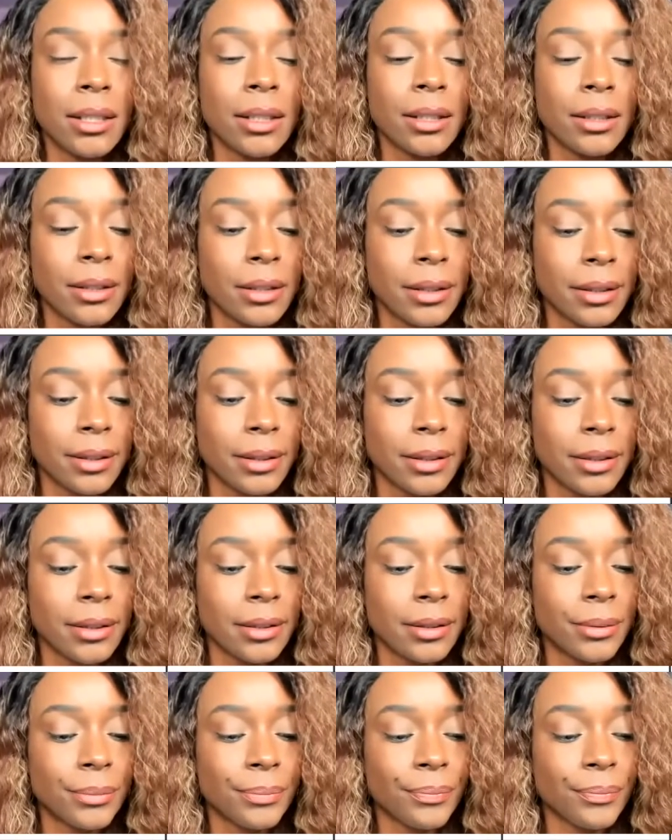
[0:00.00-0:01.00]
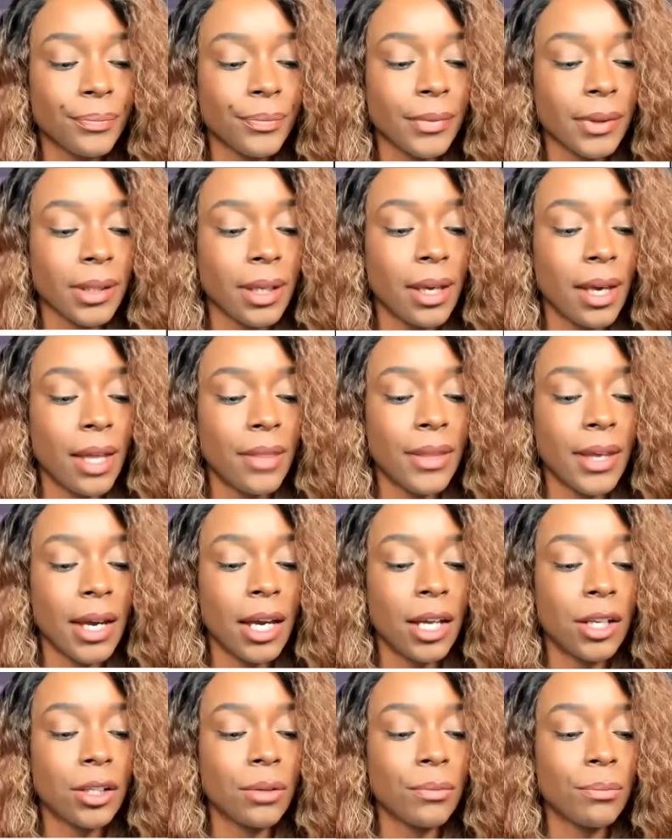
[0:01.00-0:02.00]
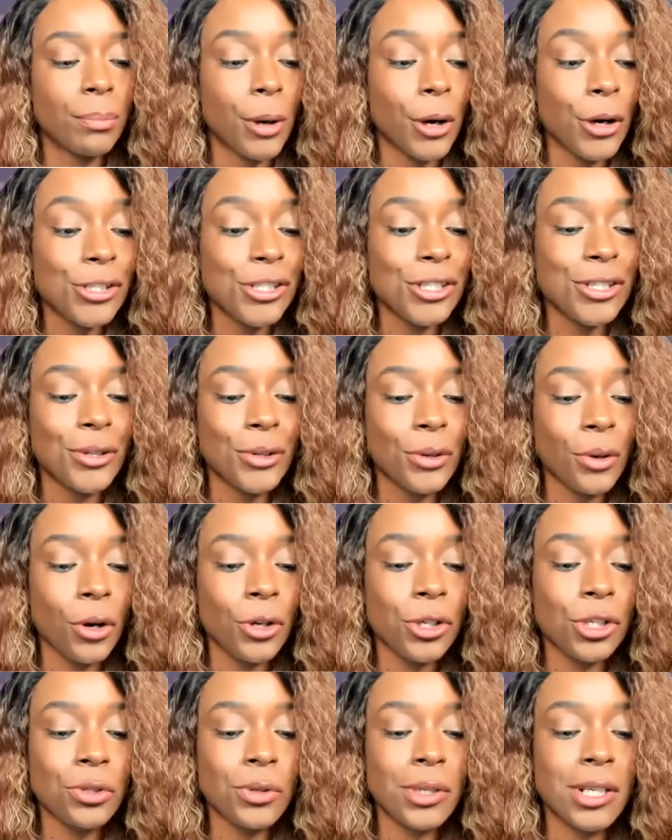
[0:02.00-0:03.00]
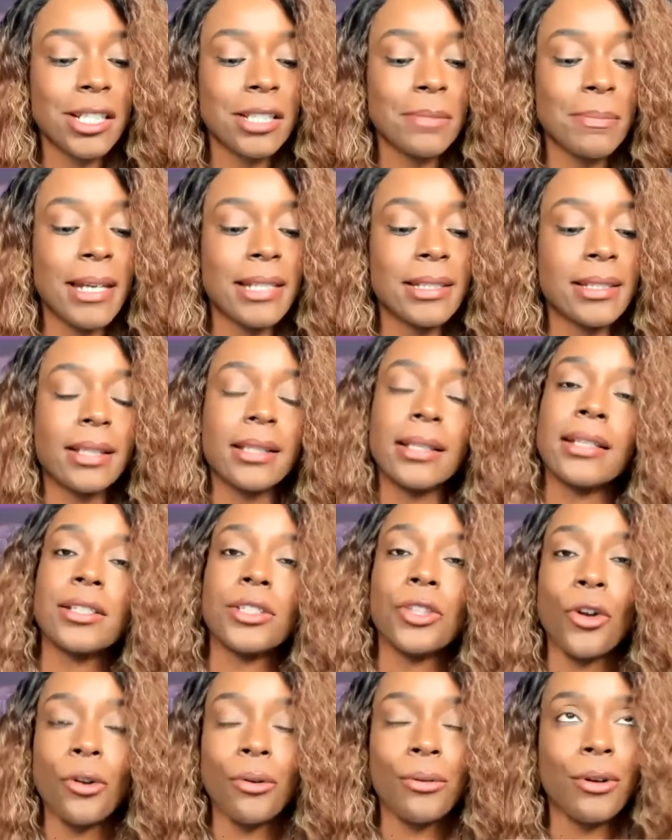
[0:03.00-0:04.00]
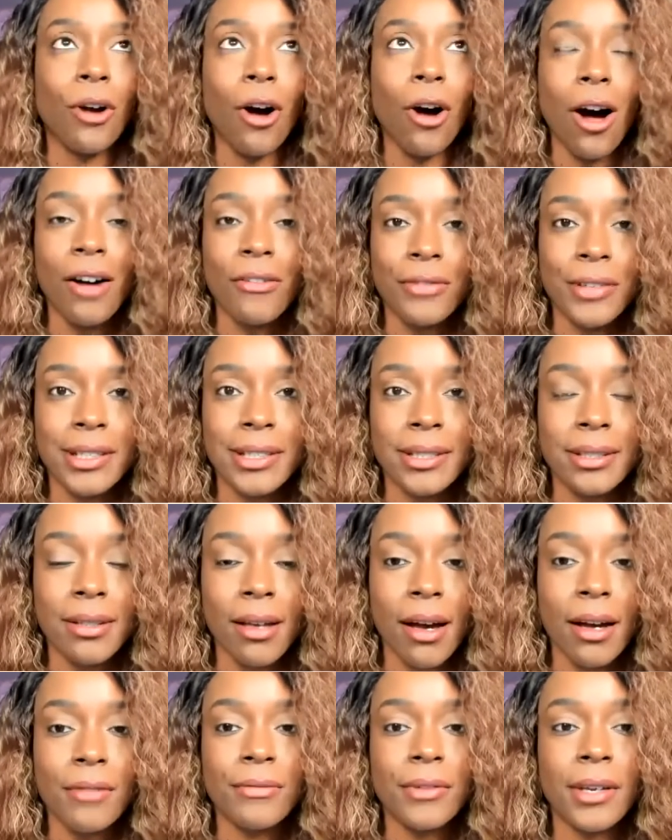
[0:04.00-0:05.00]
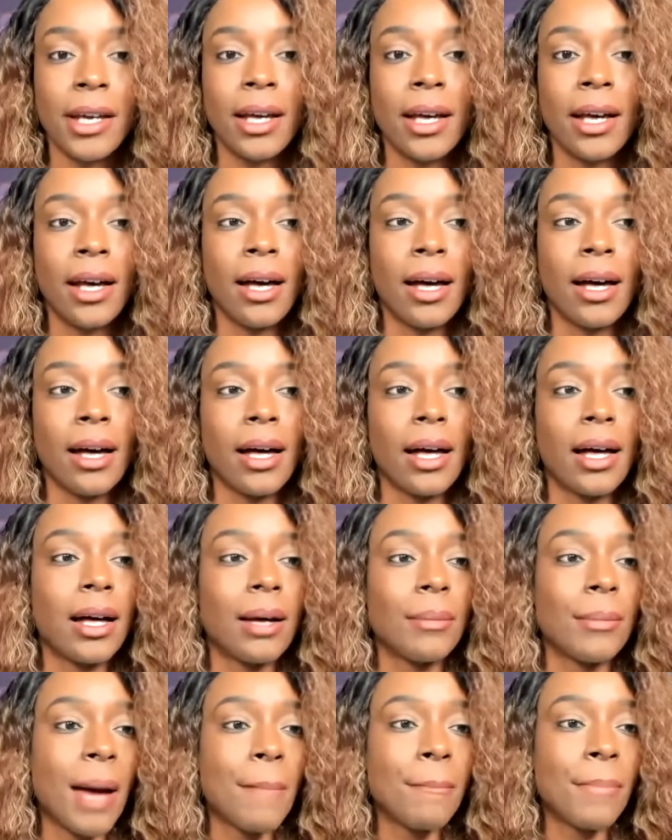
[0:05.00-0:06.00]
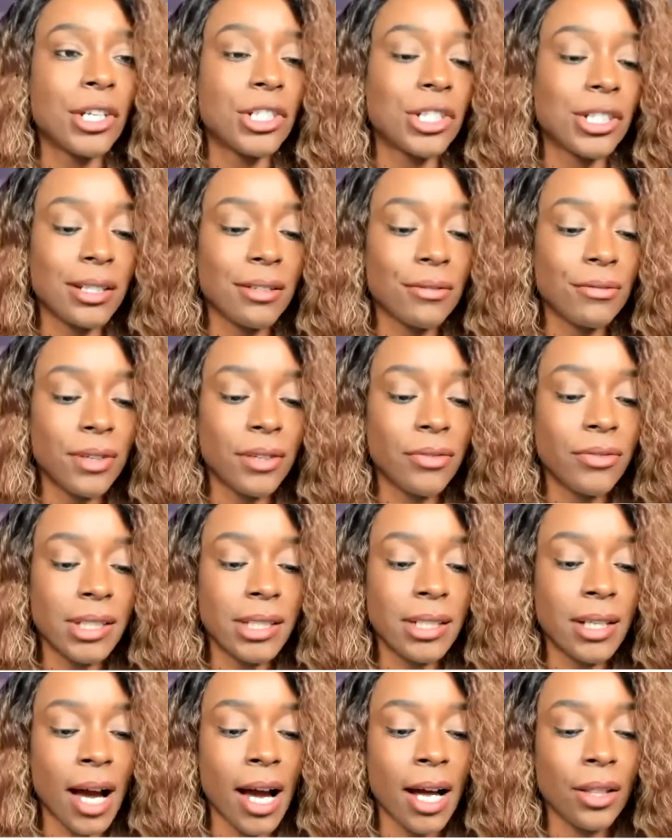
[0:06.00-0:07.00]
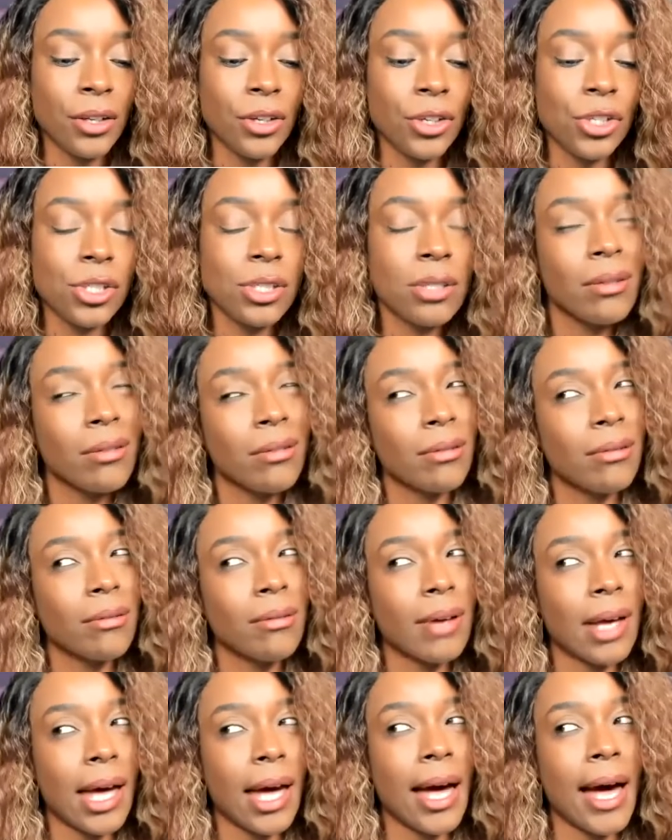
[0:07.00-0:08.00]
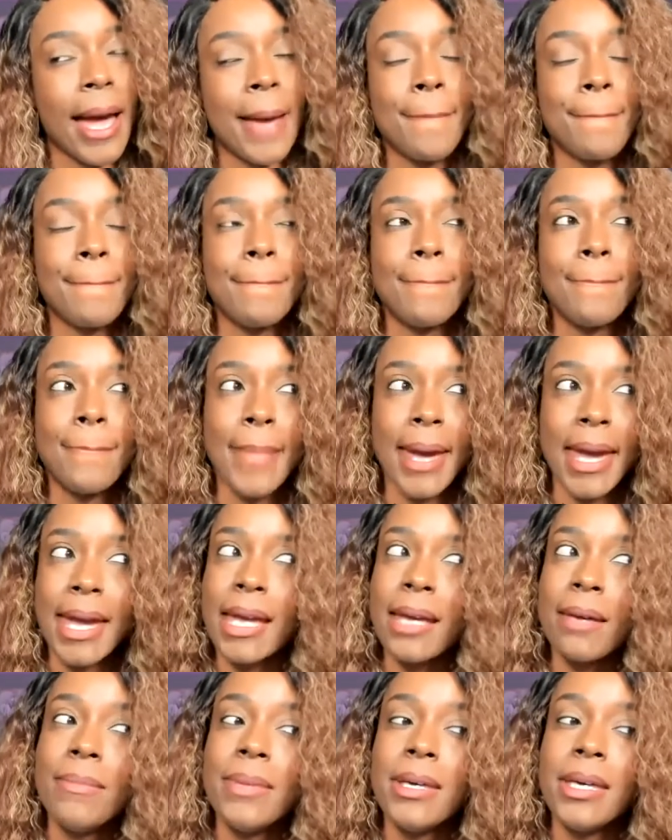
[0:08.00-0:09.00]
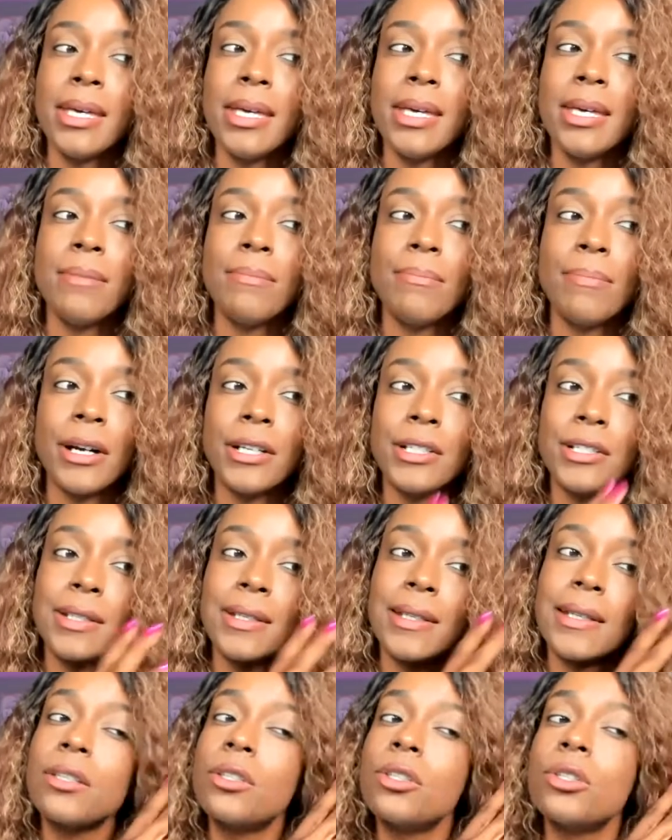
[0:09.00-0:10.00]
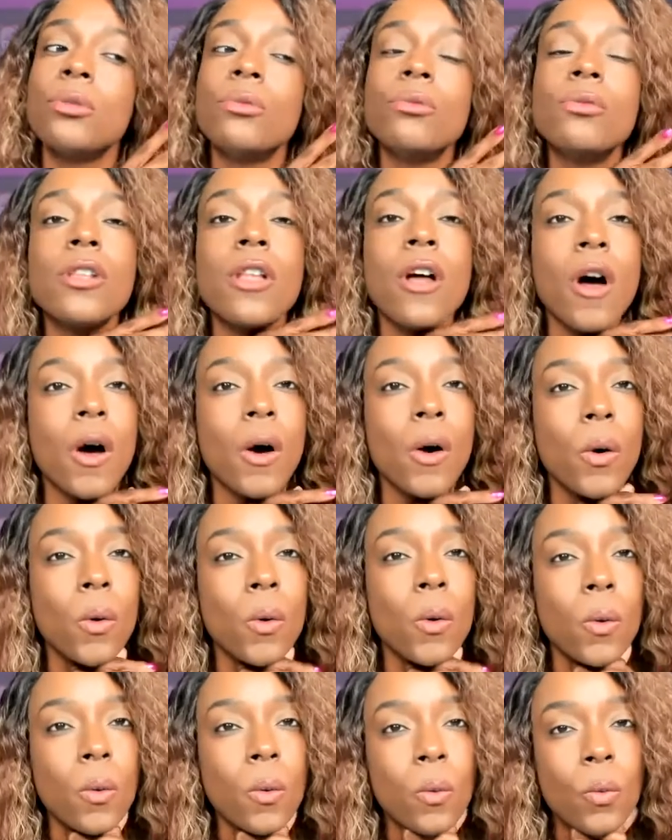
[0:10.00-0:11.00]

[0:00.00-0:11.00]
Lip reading: Ugh. And then personal groceries, basically it's coffee stuff. I'm budgeting $50. I may be budgeting too low.